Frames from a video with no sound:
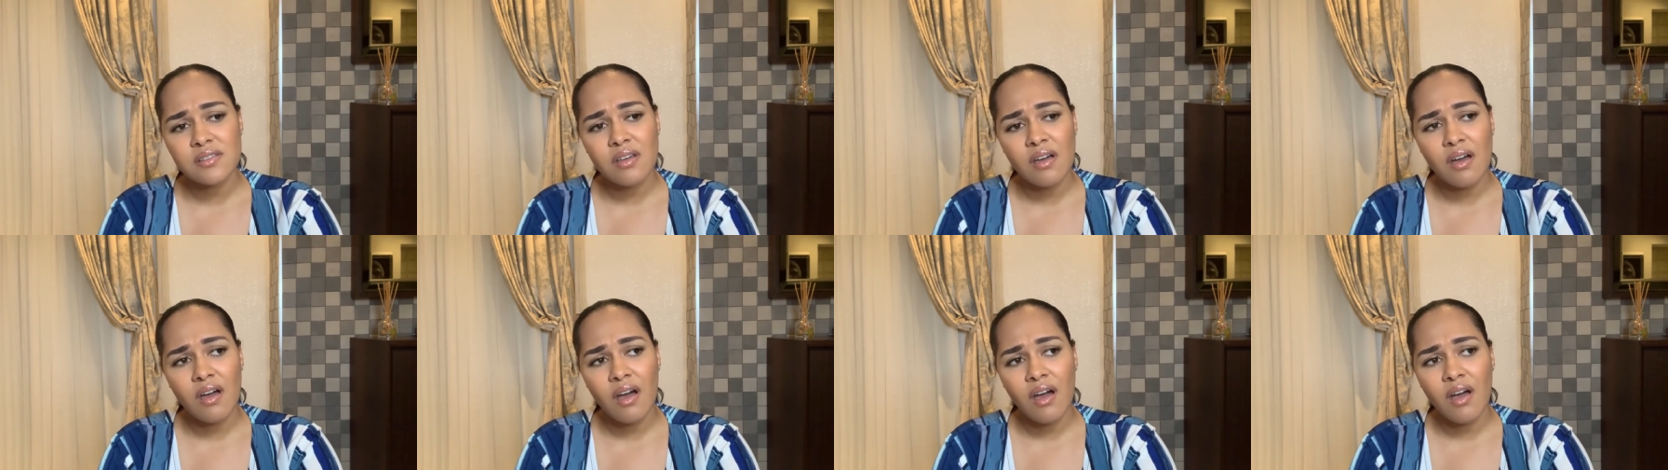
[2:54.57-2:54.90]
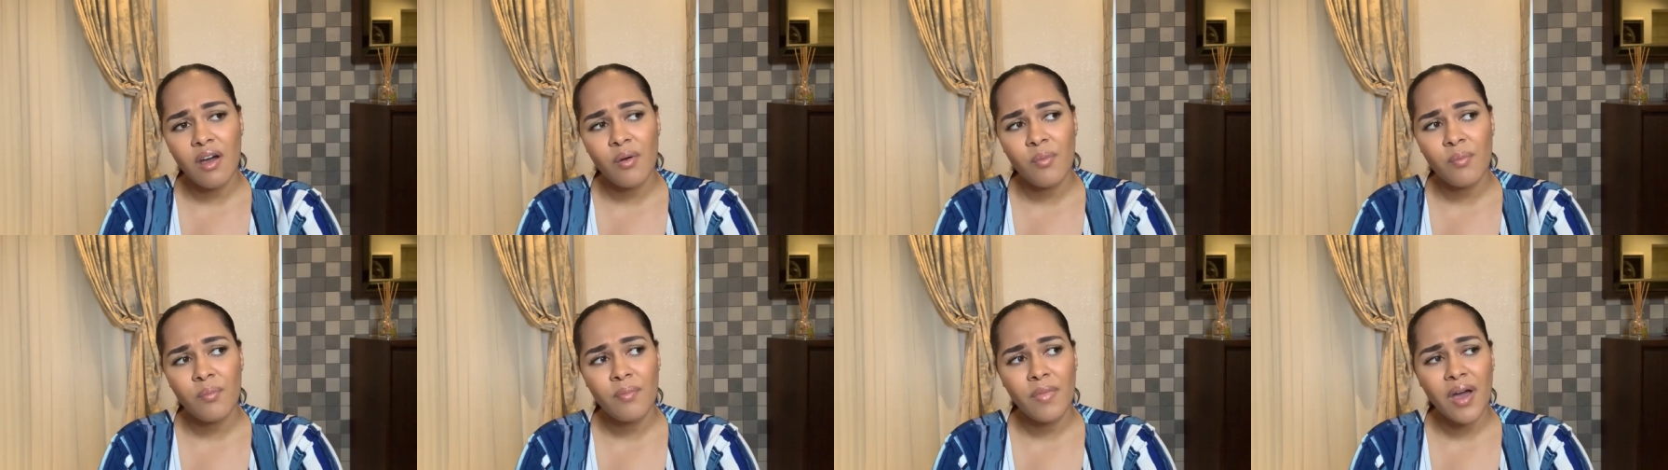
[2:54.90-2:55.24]

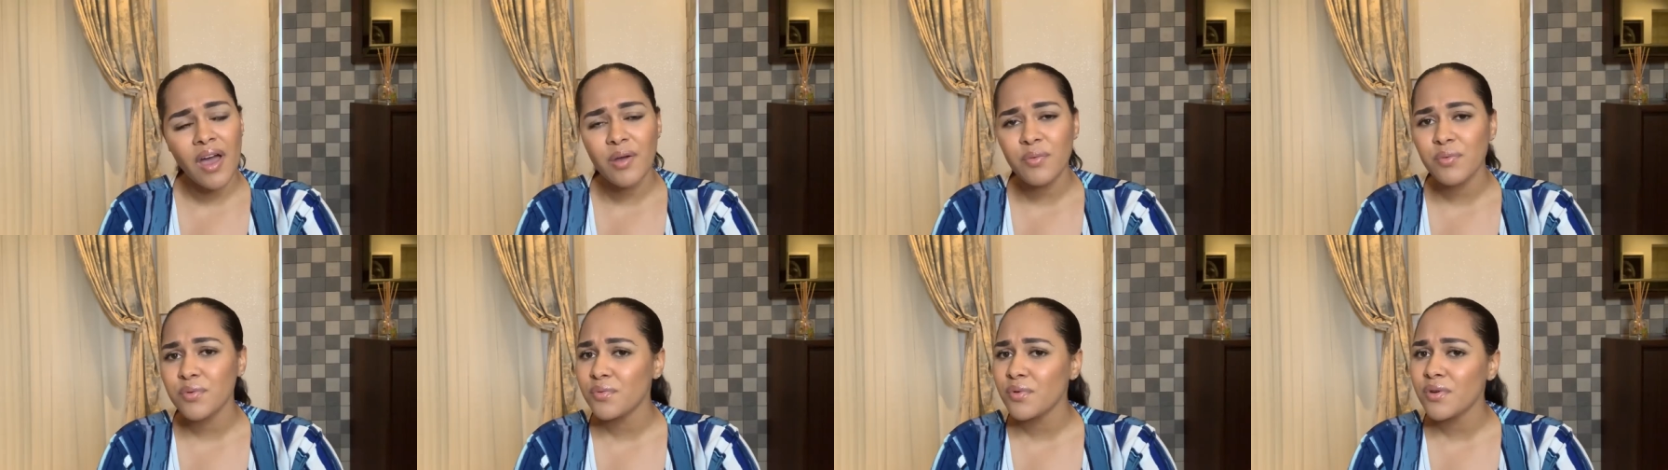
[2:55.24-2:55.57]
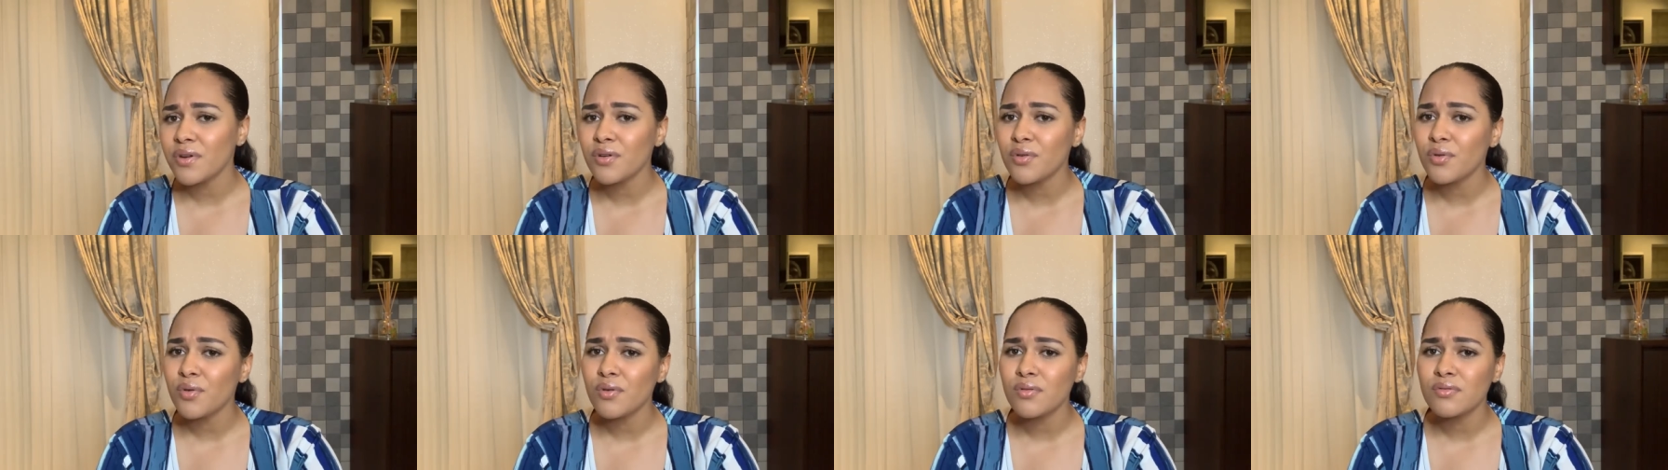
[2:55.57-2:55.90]
Um, I would want
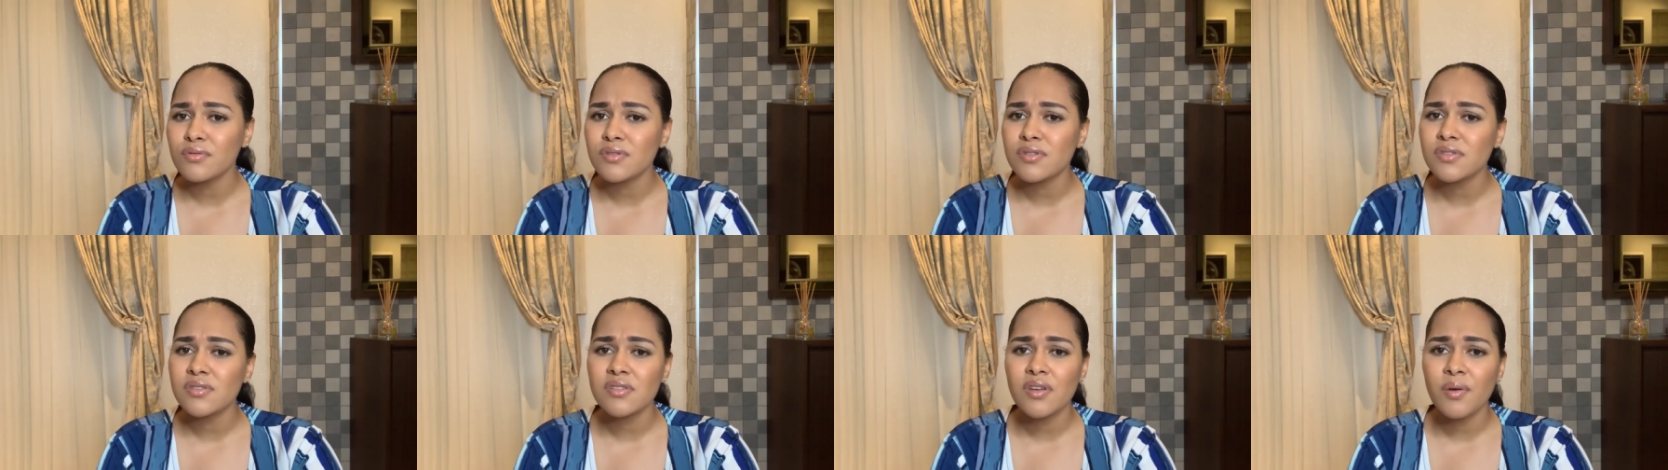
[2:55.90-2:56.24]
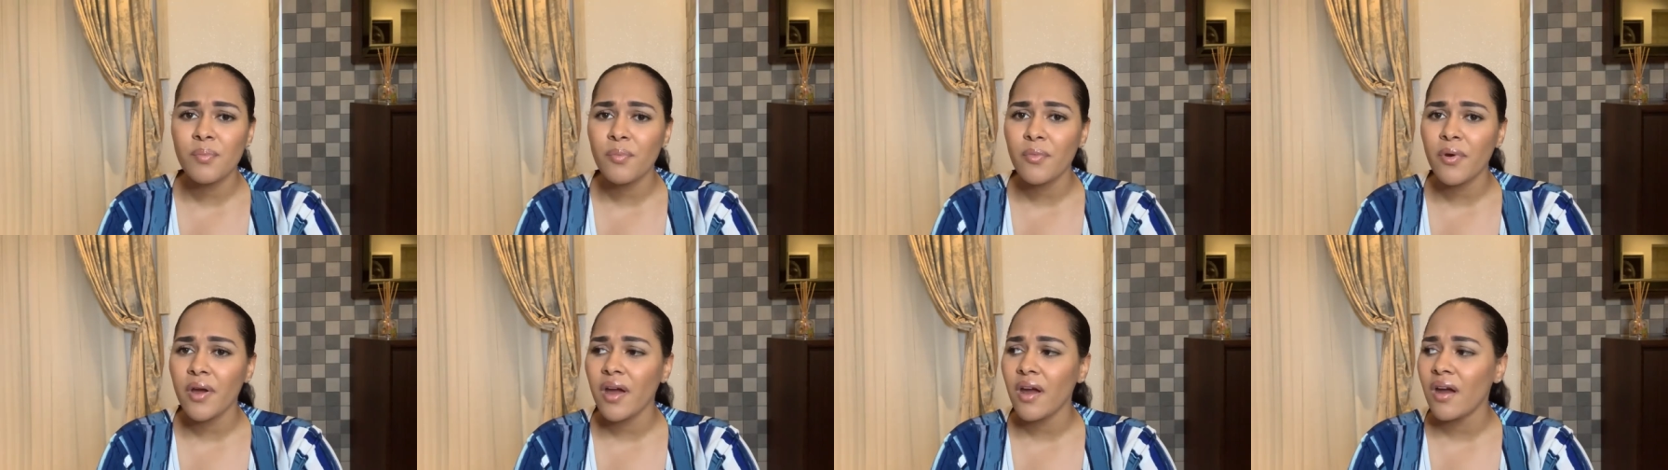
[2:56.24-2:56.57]
to go
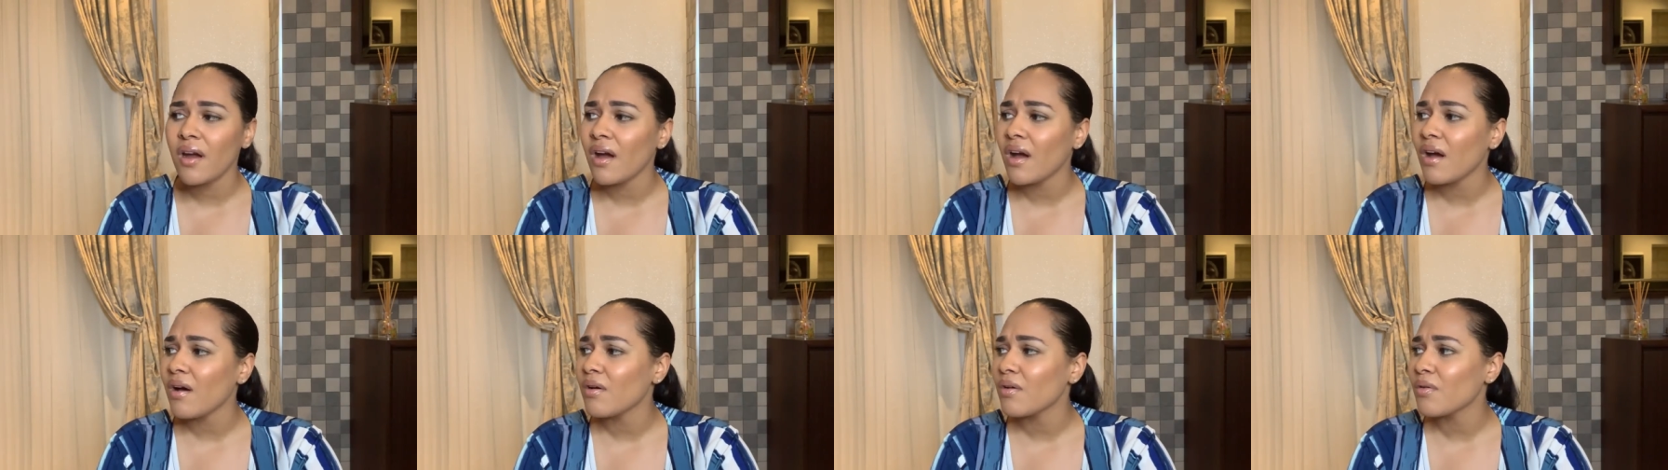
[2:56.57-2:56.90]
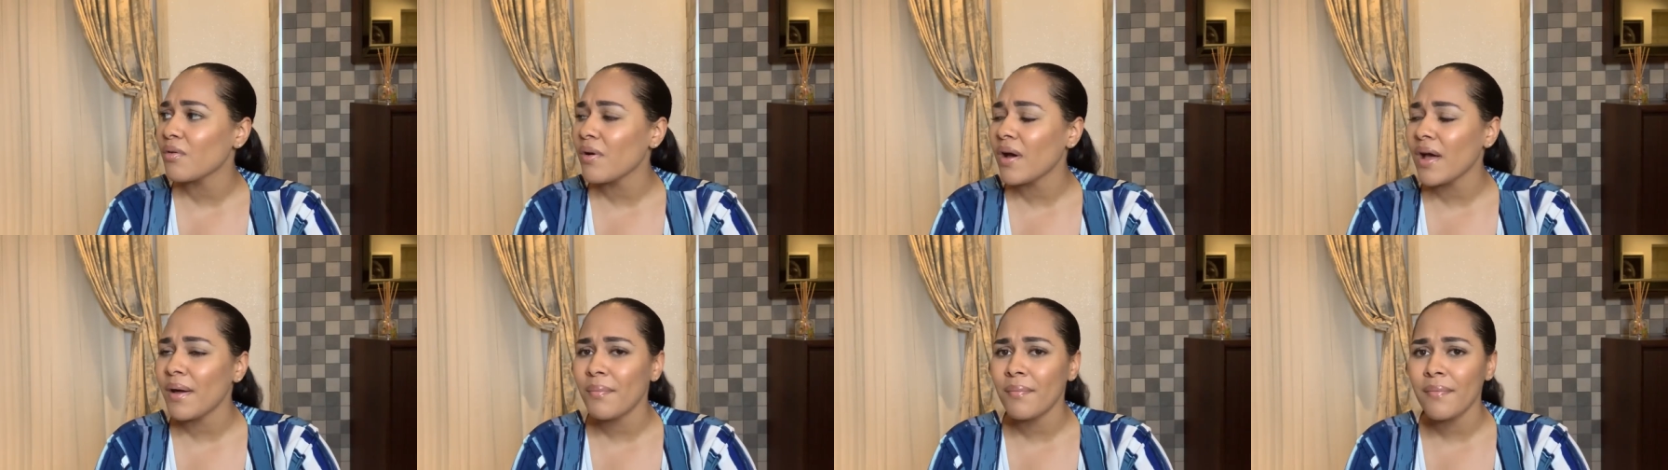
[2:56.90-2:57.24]
somewhere, I'll
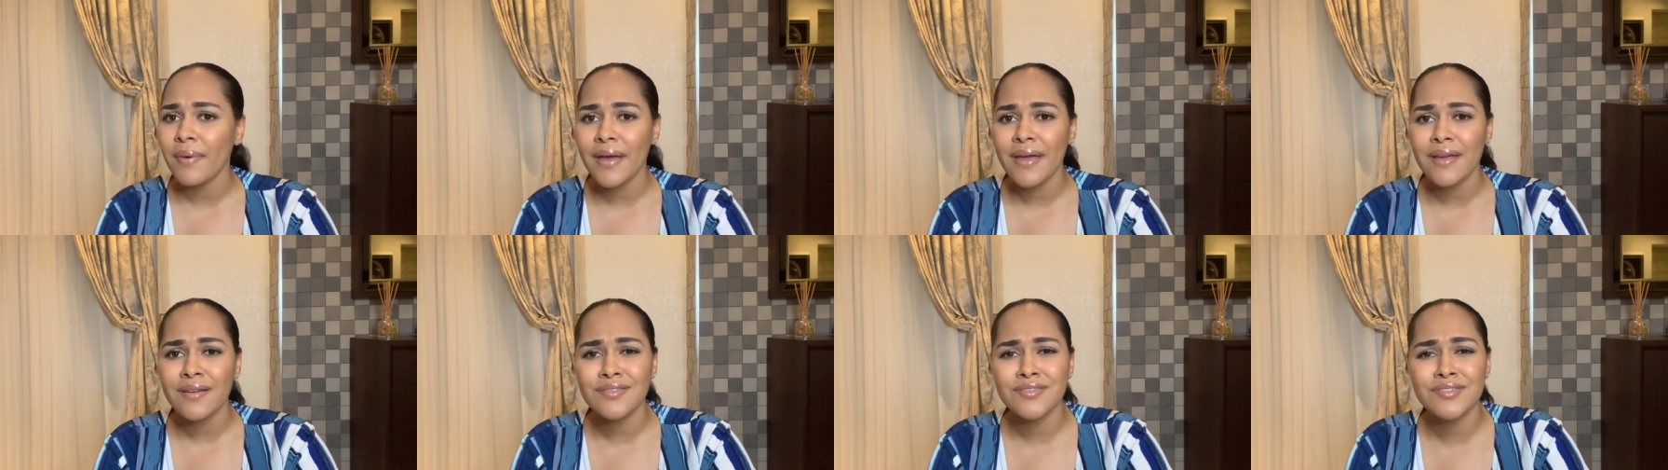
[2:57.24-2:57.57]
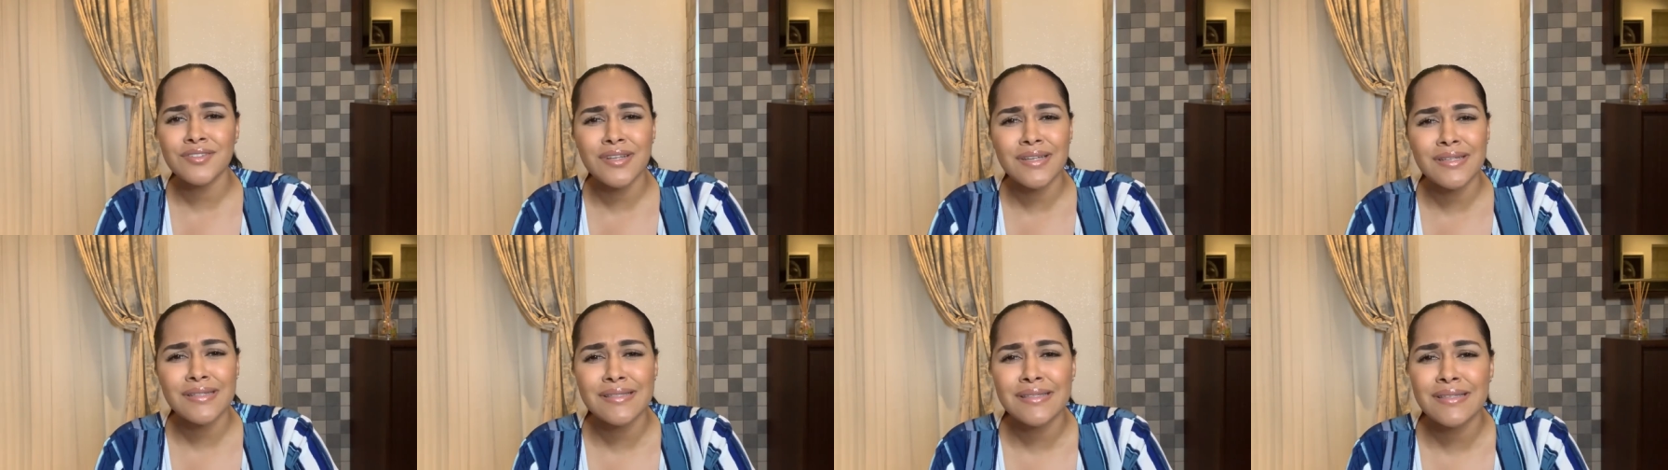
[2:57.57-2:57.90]
go and buy a
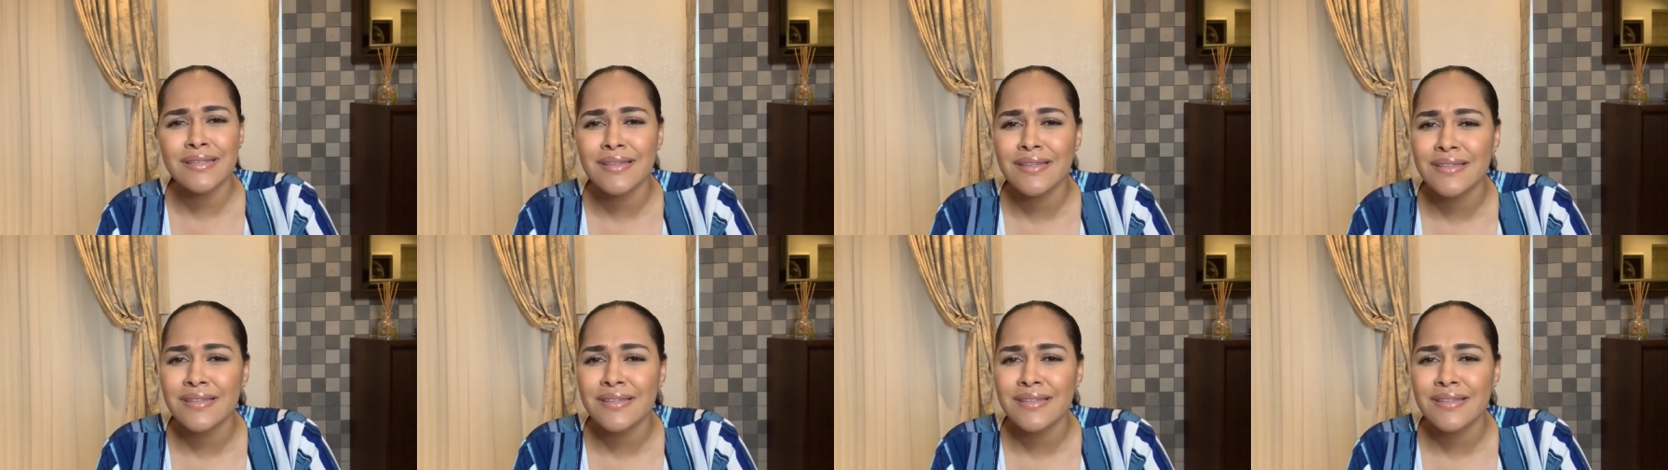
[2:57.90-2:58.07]
dress,